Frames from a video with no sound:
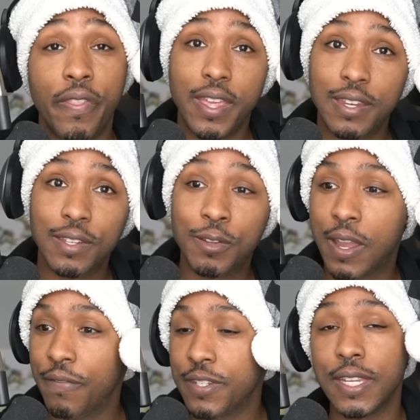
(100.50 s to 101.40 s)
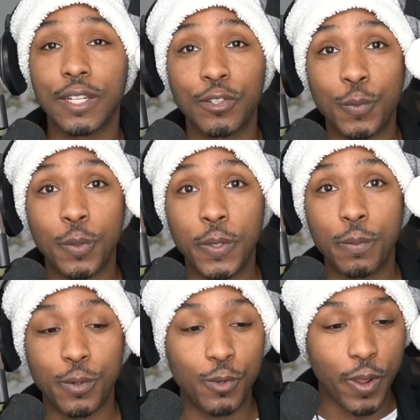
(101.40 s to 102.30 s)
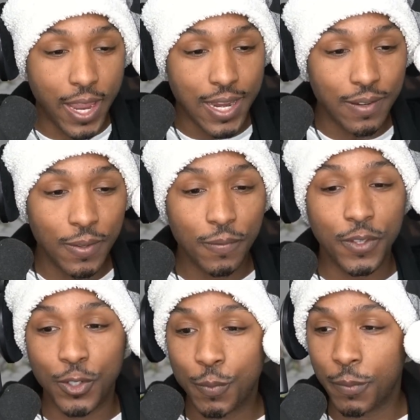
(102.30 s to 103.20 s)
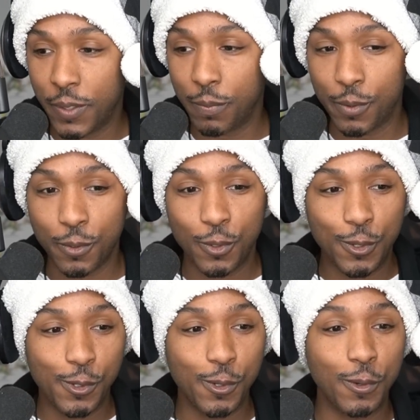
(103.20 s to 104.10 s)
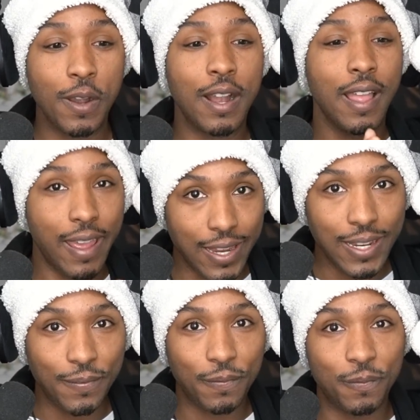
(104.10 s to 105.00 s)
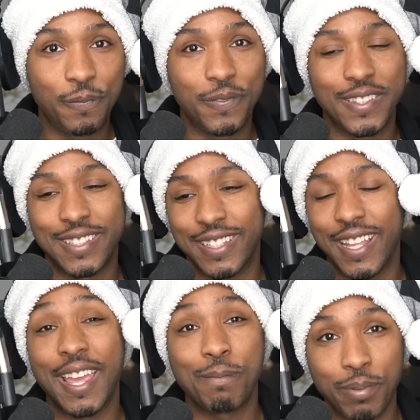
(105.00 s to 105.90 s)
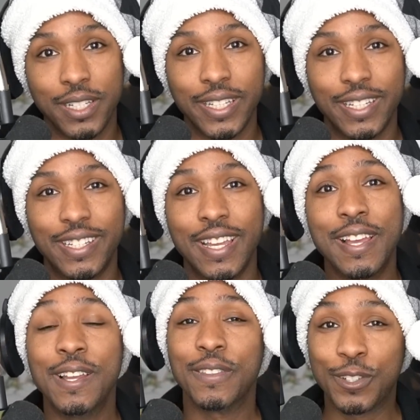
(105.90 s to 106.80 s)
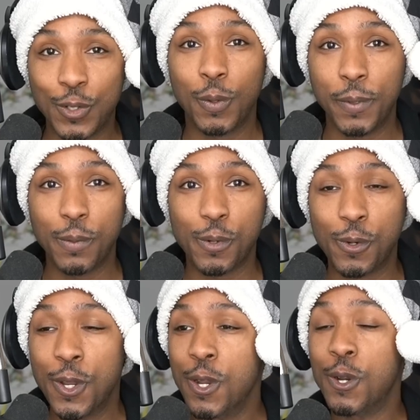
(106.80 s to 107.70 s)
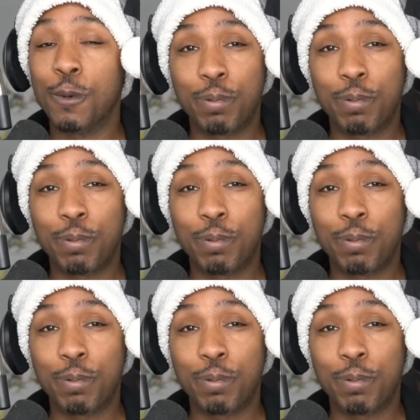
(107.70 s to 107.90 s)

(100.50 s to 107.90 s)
then you have the second group of people who hate the group of people who hate and bully the group of people who